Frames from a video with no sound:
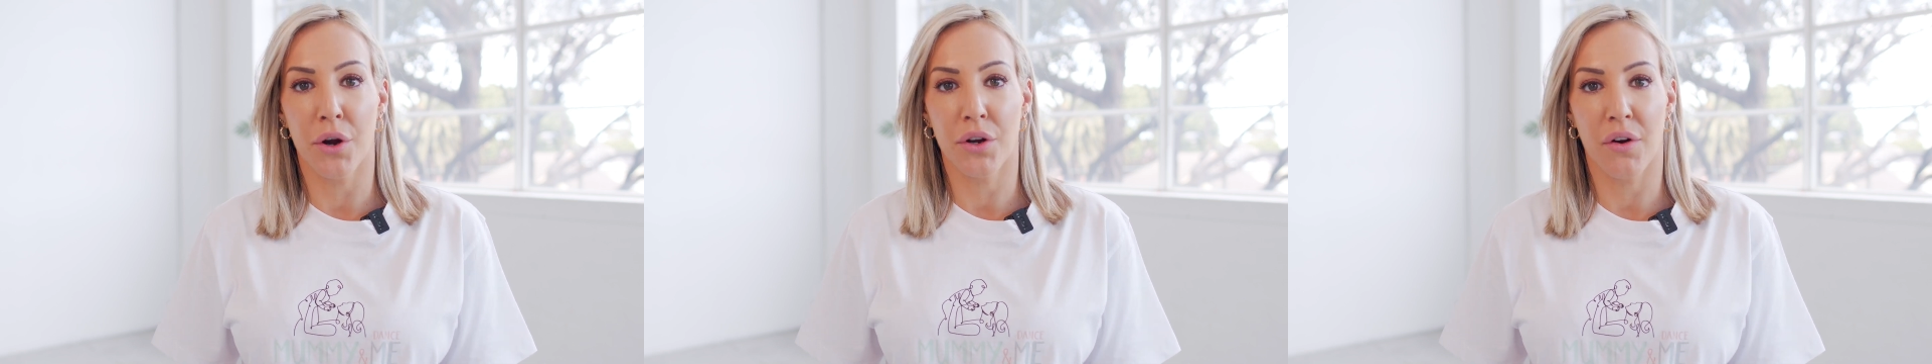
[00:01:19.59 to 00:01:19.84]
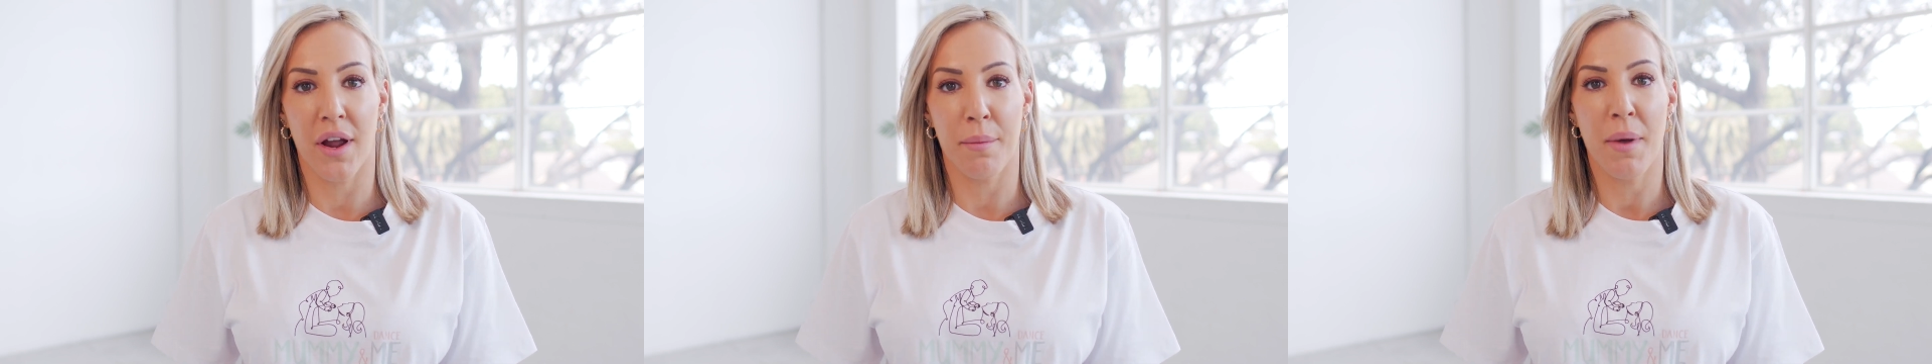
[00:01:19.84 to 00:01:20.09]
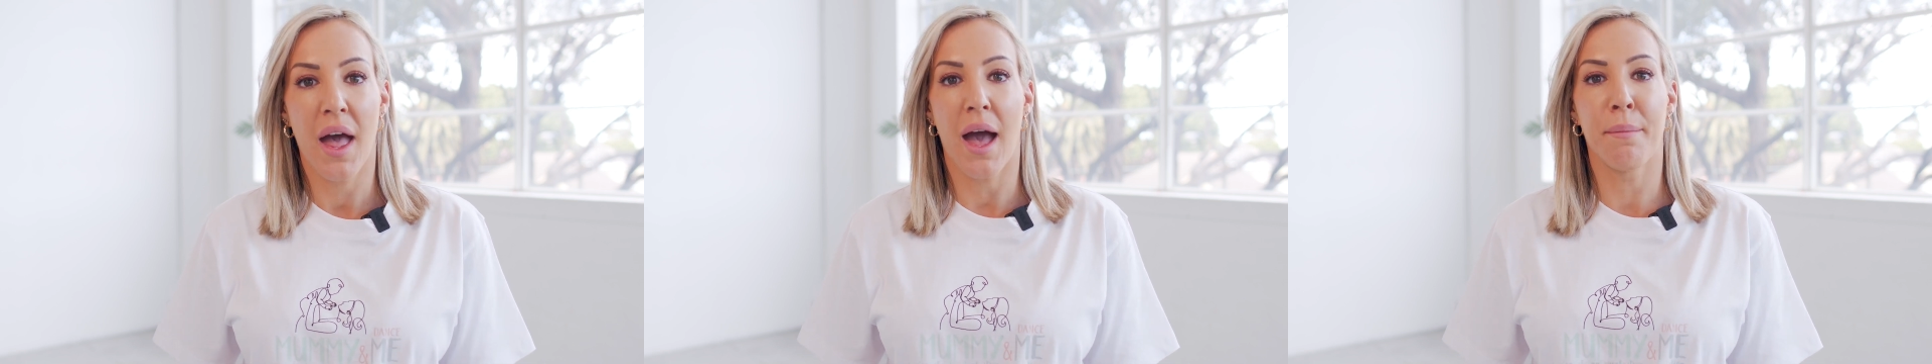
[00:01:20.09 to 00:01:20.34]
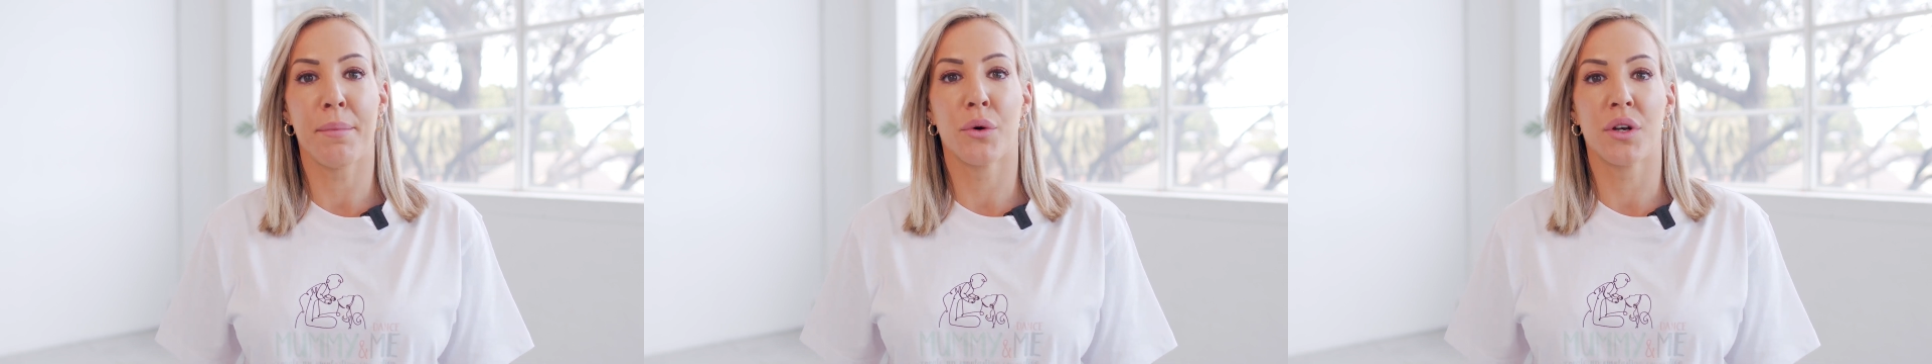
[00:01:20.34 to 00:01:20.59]
program
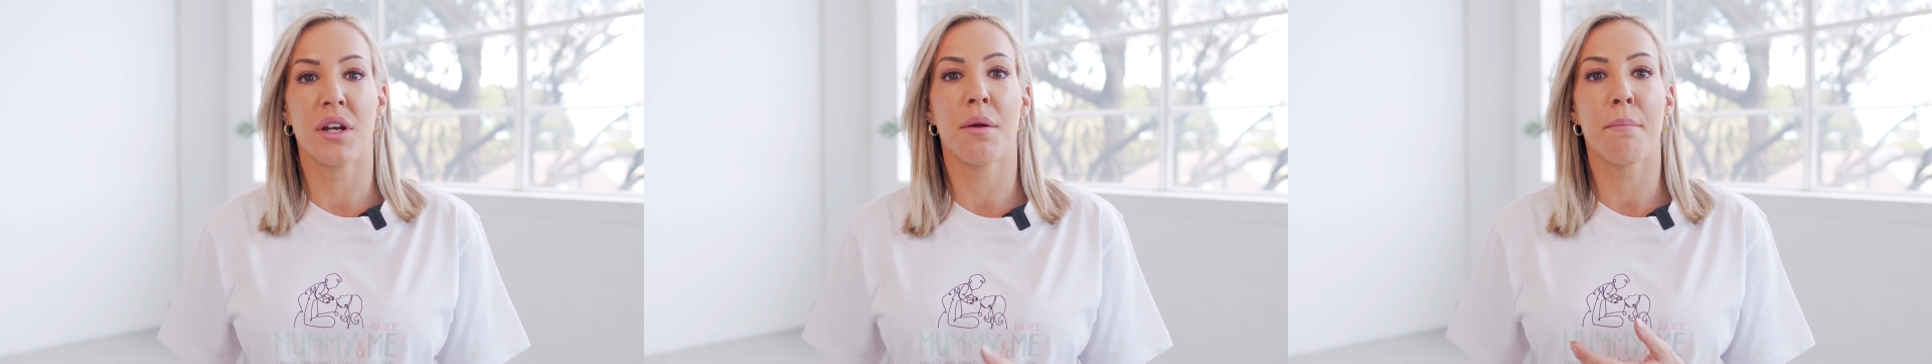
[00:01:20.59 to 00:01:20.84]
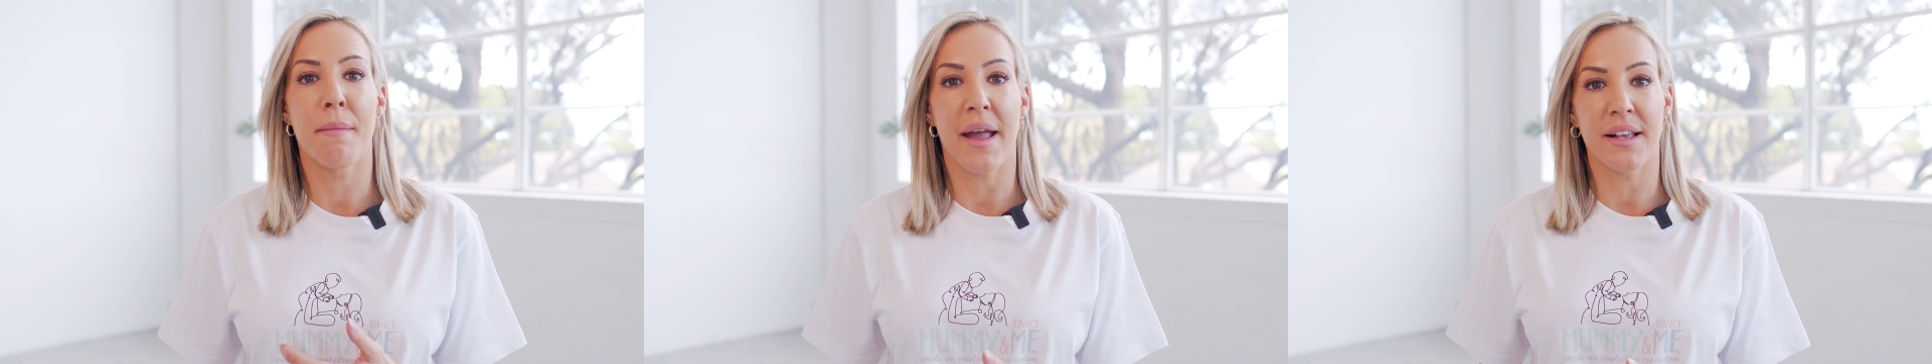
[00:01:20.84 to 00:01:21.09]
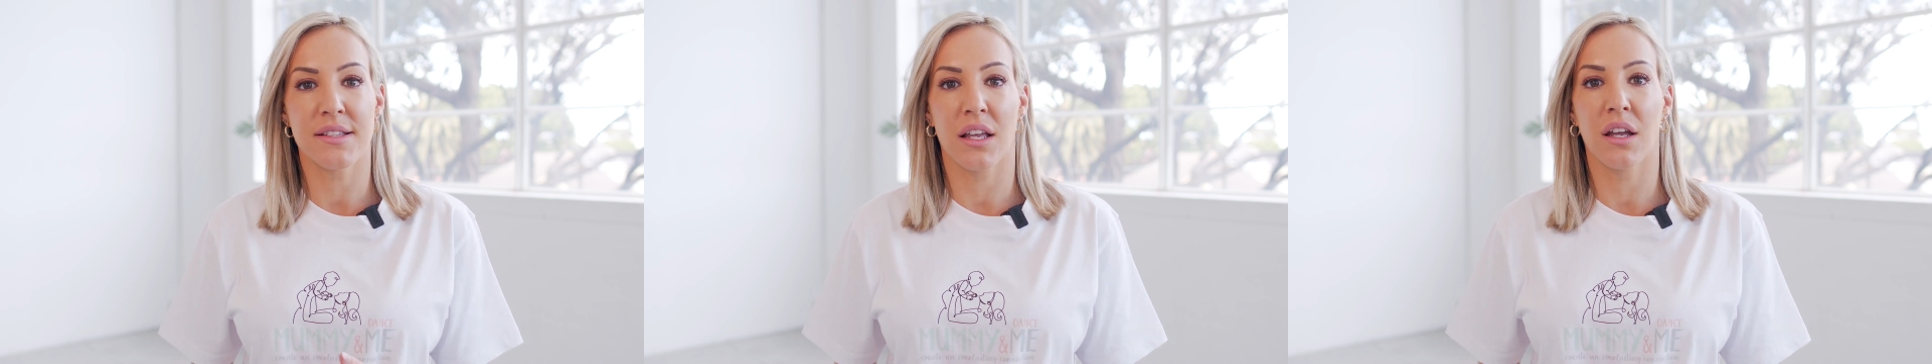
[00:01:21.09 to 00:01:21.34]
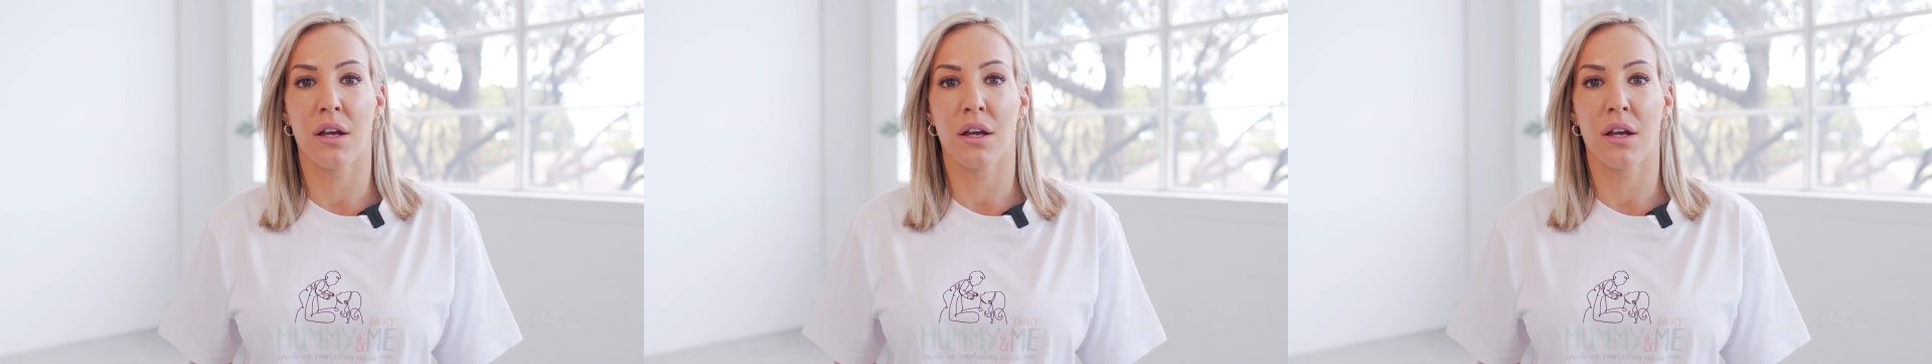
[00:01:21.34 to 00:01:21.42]
and build an amazing